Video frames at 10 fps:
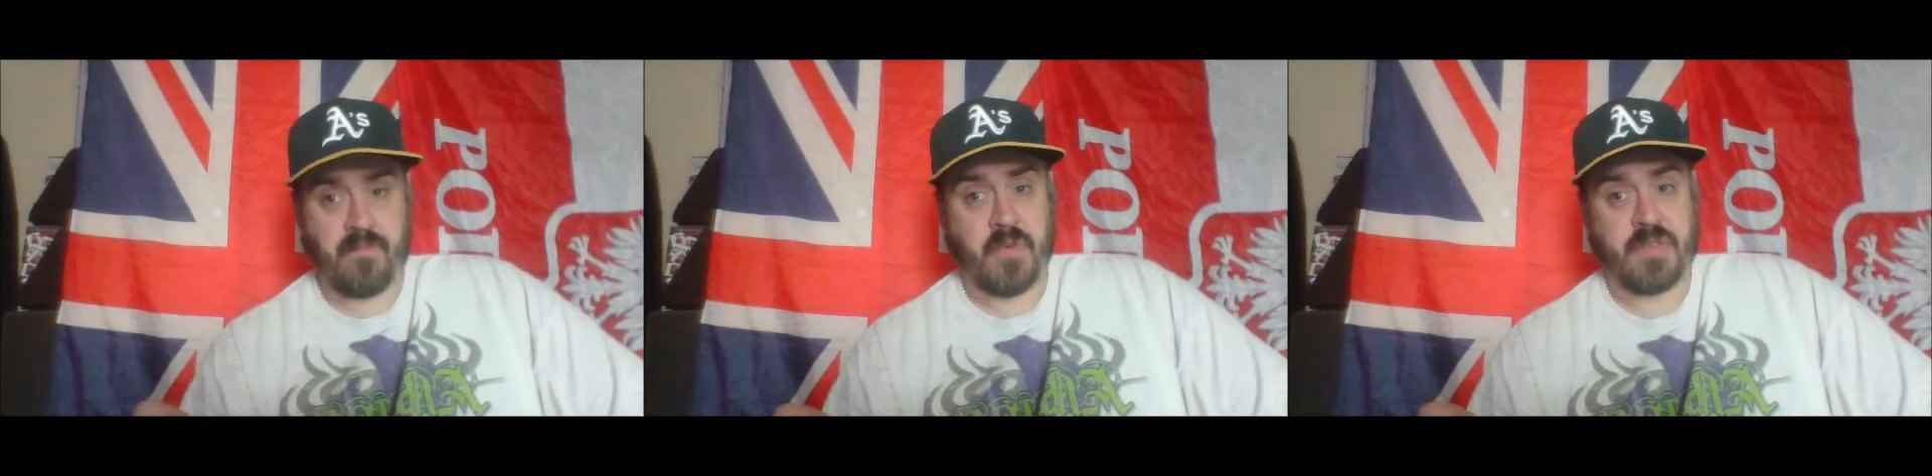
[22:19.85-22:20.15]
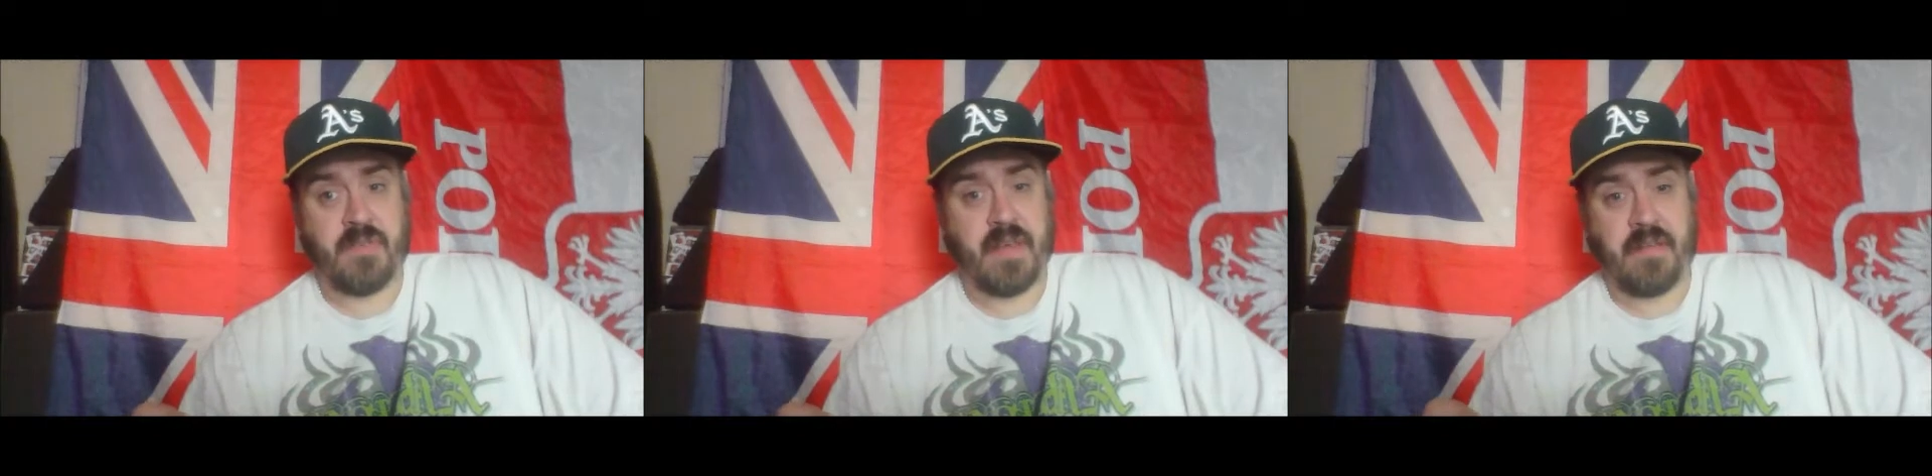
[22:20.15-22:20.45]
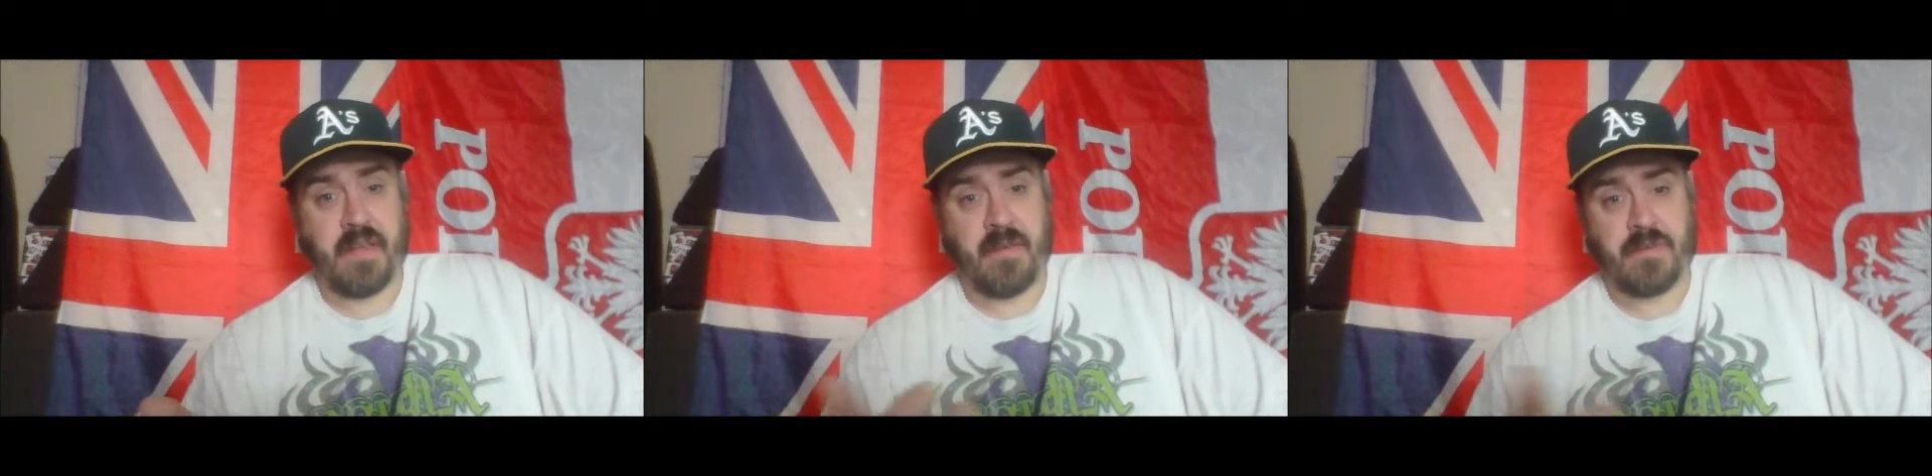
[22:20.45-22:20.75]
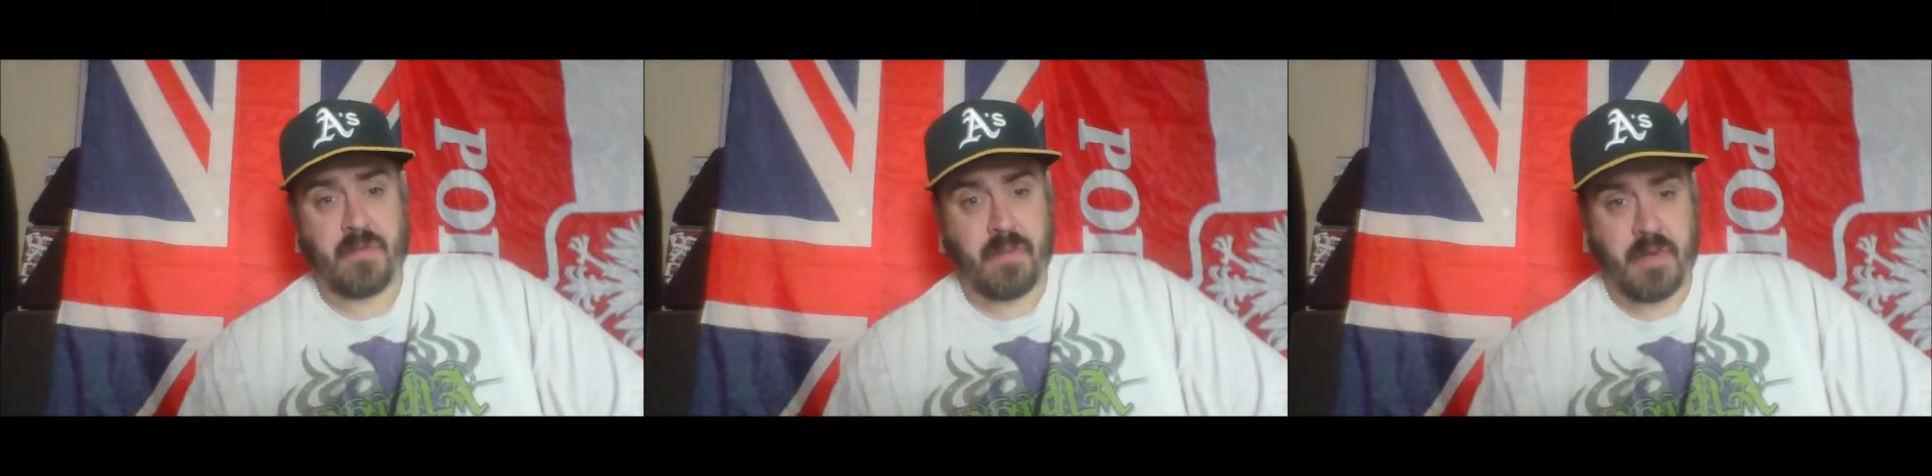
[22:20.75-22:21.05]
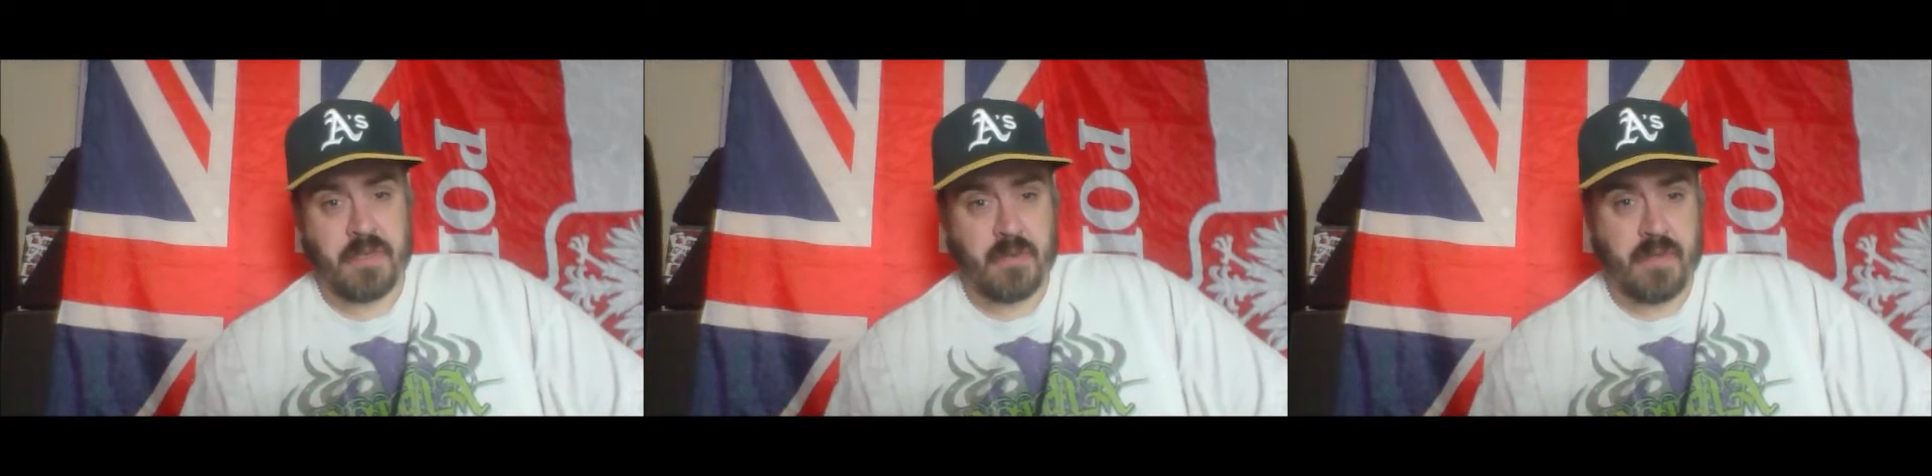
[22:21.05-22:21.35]
must have hidden there at some
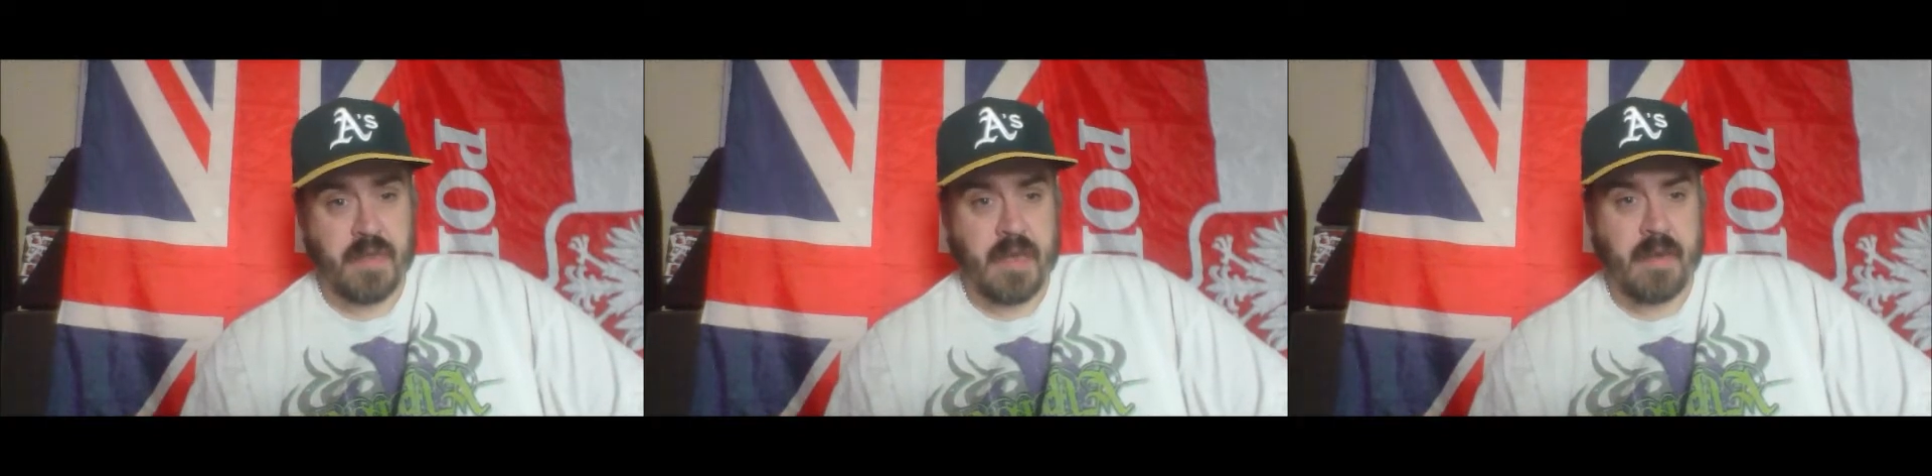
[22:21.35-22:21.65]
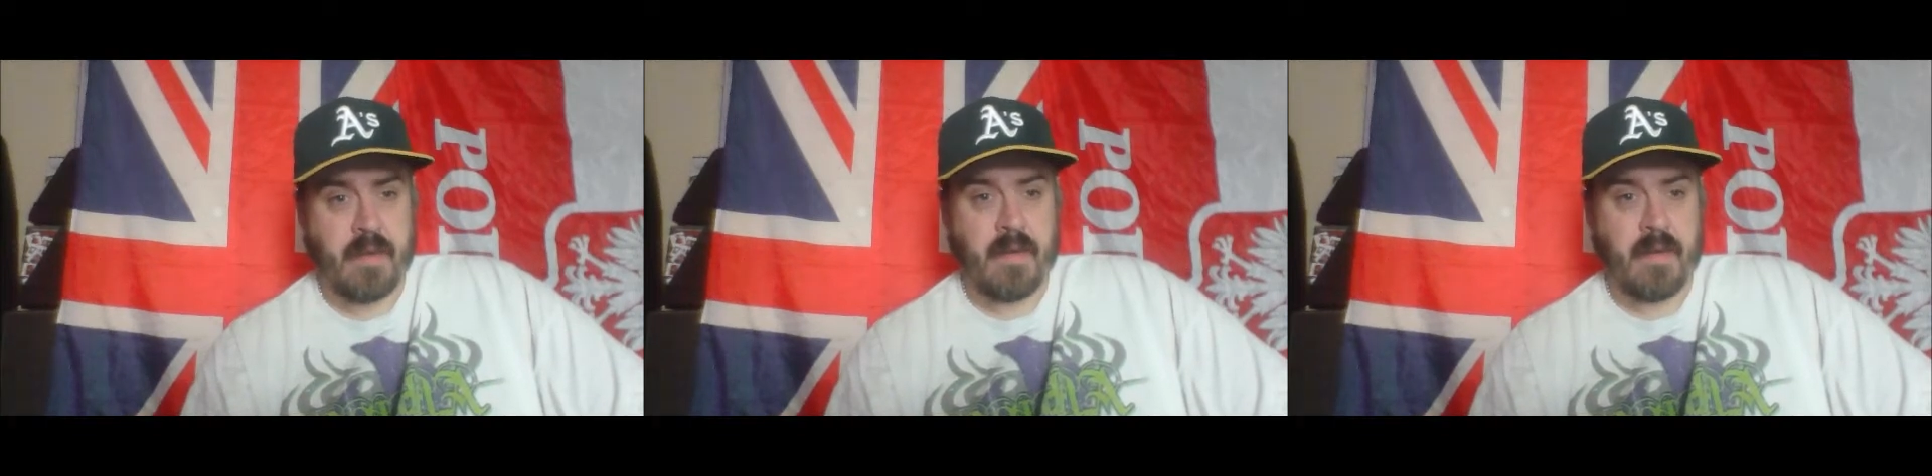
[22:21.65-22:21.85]
point during the day.